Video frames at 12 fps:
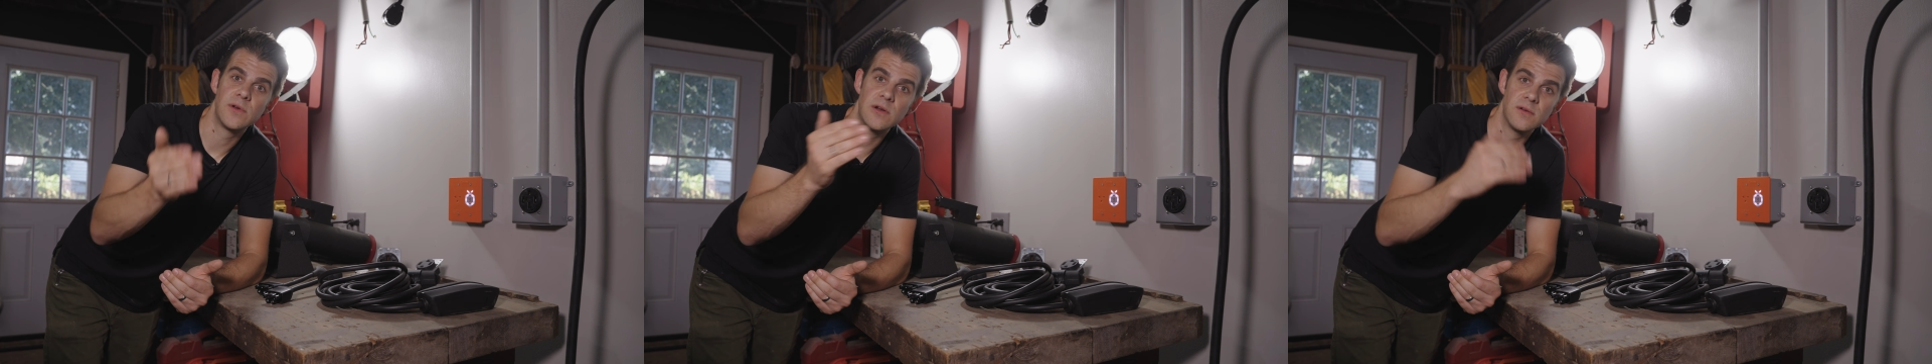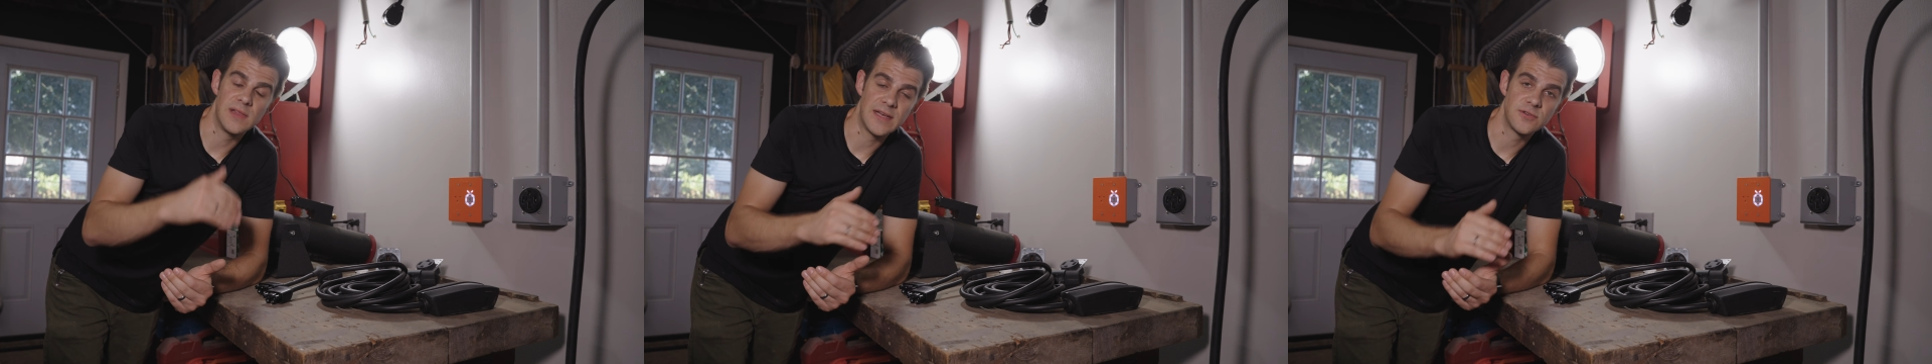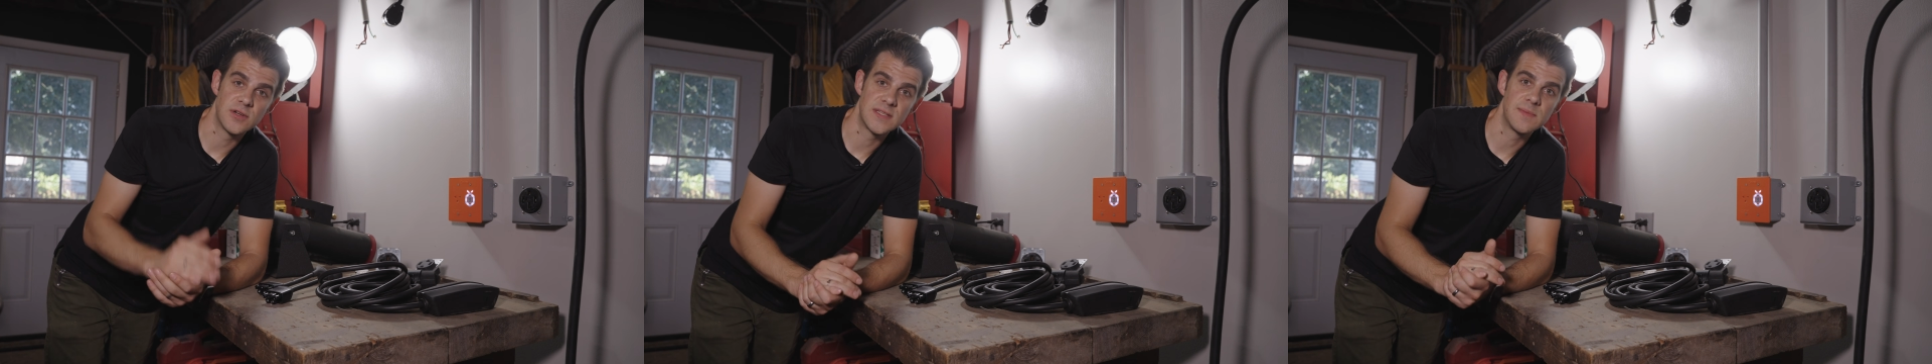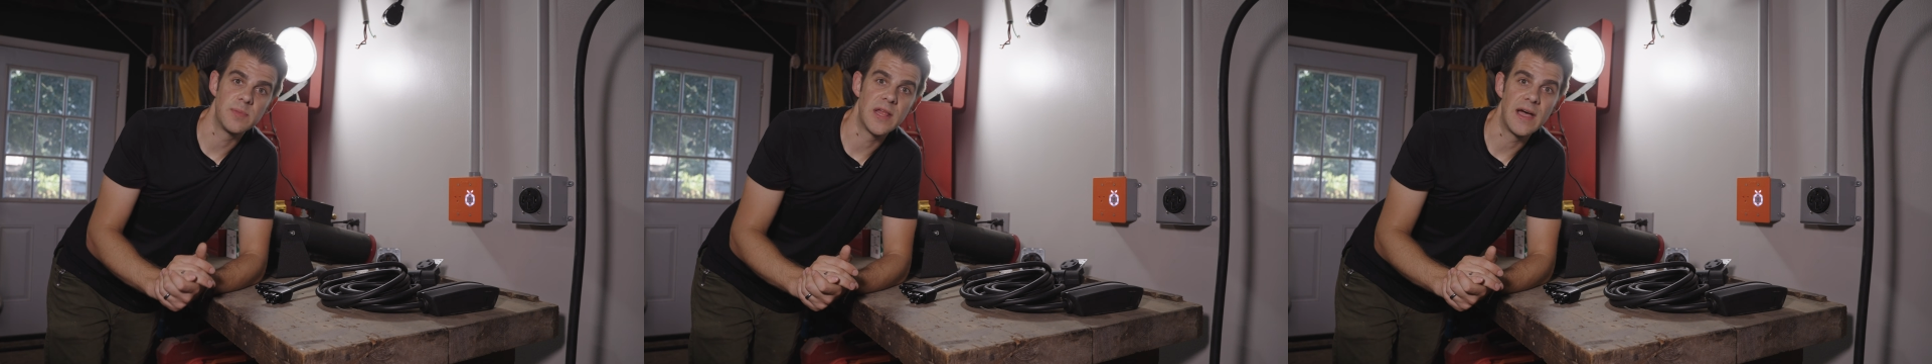your electric
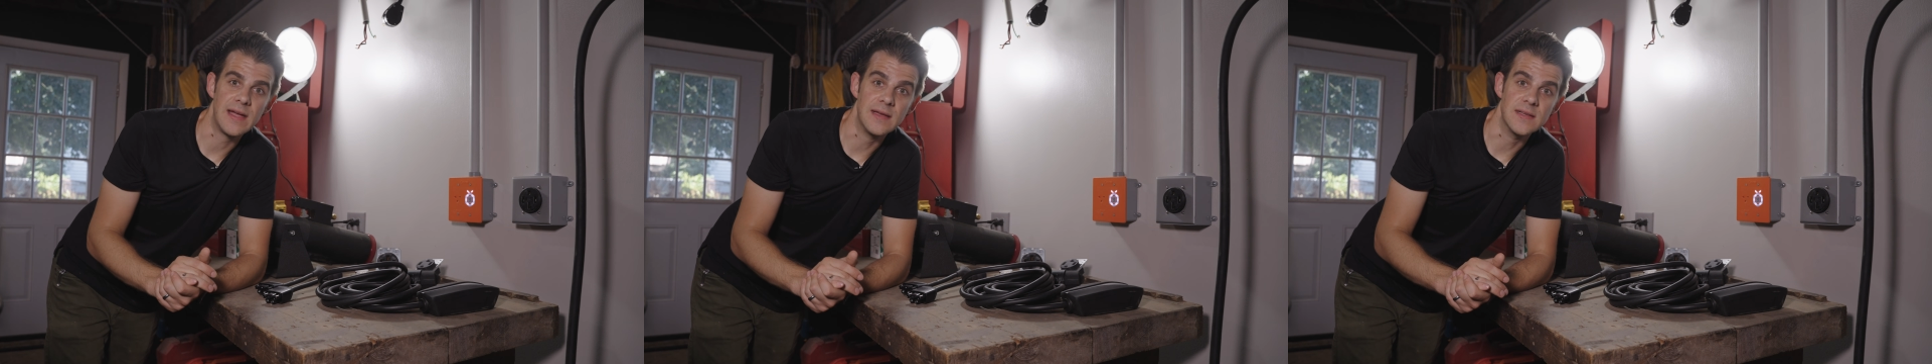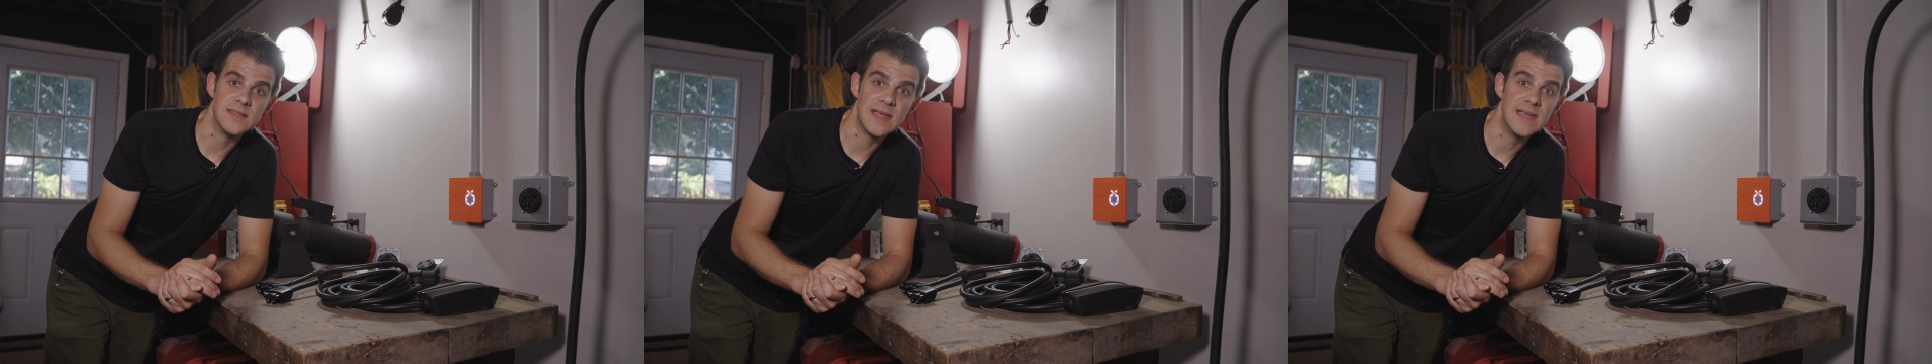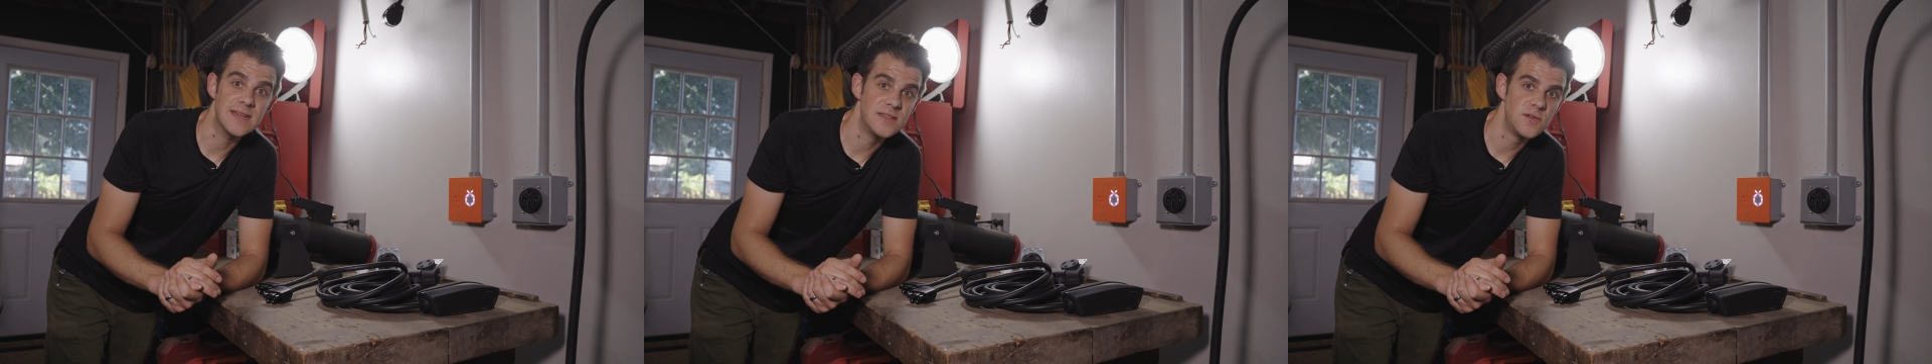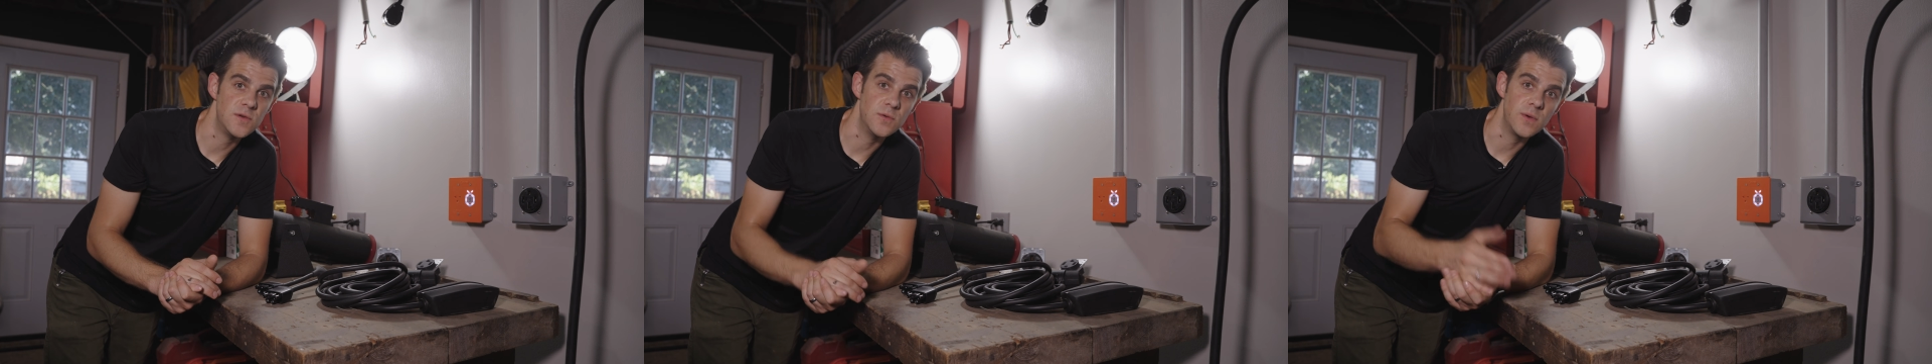supply is
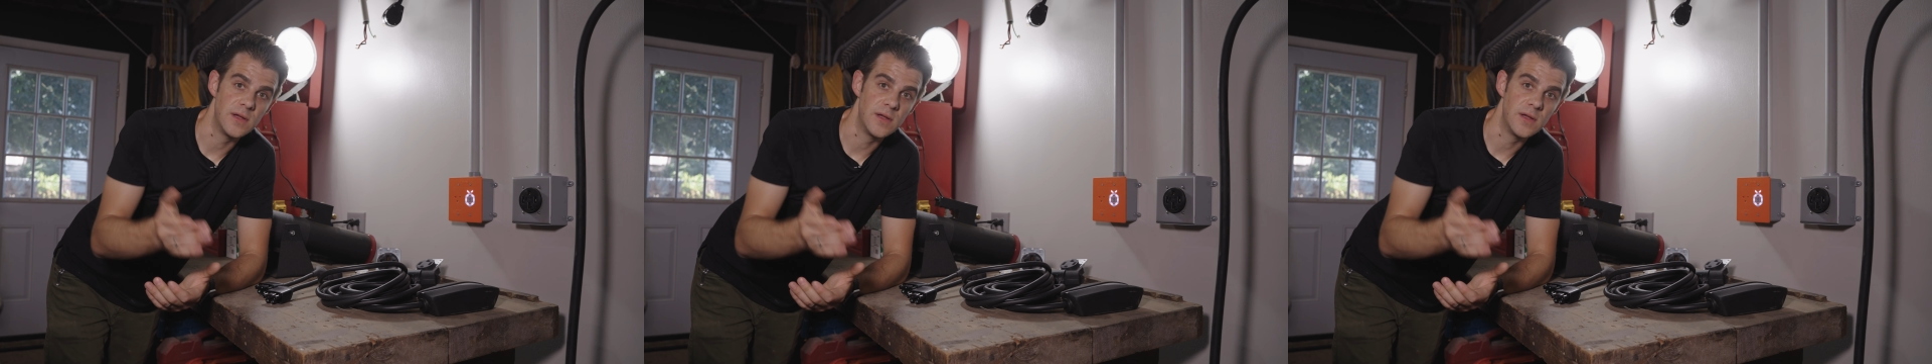into